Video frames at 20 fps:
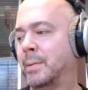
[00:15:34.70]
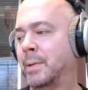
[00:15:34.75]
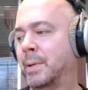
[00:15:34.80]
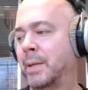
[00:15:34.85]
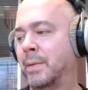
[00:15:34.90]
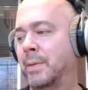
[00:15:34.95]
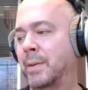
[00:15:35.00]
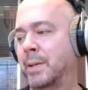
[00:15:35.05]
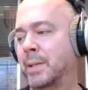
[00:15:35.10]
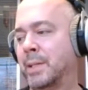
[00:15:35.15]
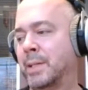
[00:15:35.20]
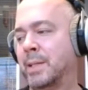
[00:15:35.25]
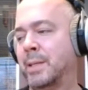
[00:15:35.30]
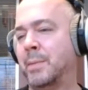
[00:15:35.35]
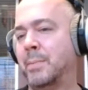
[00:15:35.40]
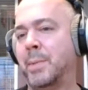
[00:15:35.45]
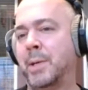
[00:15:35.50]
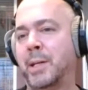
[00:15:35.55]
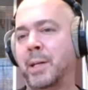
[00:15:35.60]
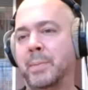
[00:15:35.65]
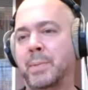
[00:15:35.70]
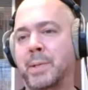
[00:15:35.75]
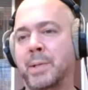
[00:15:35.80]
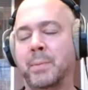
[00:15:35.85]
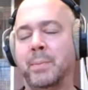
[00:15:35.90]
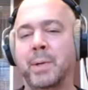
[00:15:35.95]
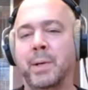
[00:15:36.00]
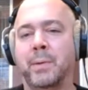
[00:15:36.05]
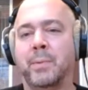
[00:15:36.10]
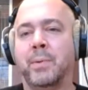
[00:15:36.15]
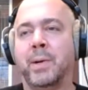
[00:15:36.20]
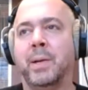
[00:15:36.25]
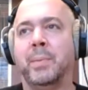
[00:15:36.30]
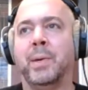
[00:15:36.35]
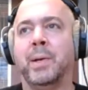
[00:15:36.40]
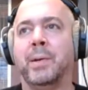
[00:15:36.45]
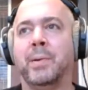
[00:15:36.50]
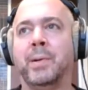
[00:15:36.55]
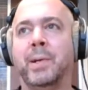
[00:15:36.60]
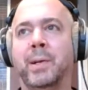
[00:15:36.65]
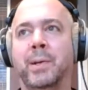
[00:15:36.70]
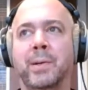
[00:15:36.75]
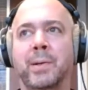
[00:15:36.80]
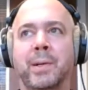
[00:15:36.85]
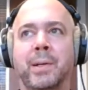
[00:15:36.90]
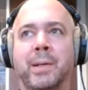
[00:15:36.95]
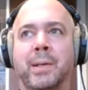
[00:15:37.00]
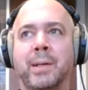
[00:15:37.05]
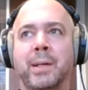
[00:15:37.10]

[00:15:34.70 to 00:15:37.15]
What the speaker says: Even just the meetups are way better here,